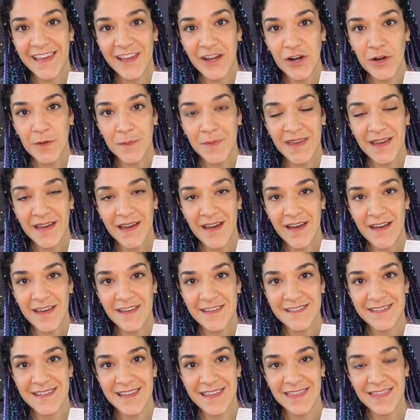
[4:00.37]
here,
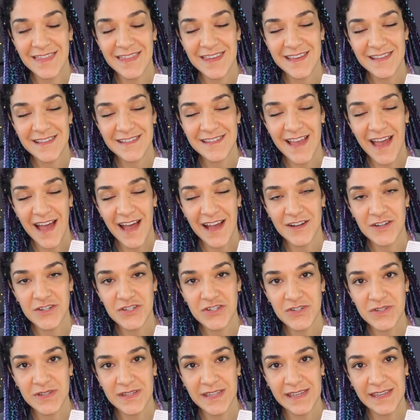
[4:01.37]
because this
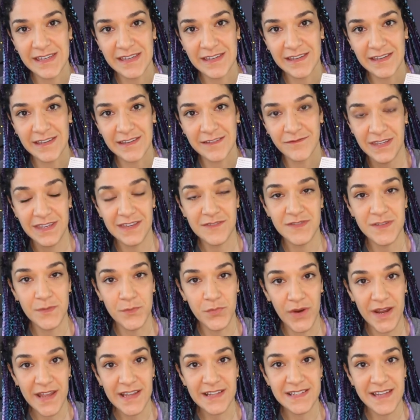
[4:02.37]
actually gives a
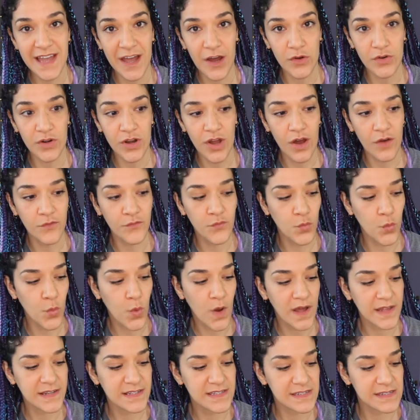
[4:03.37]
breakdown of
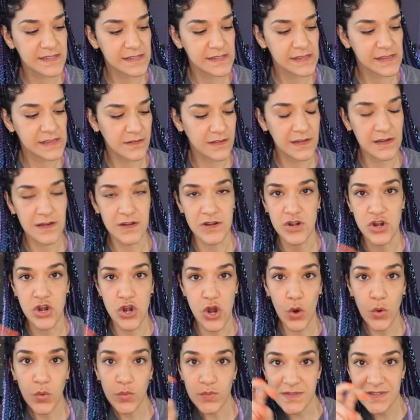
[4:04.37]
what the
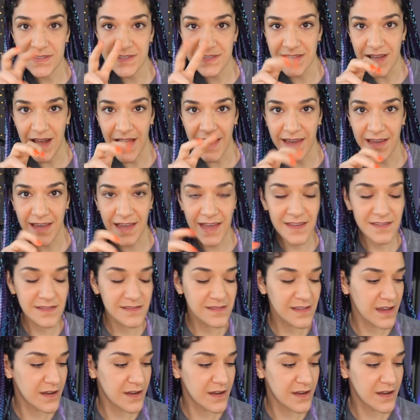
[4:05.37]
notes, I guess.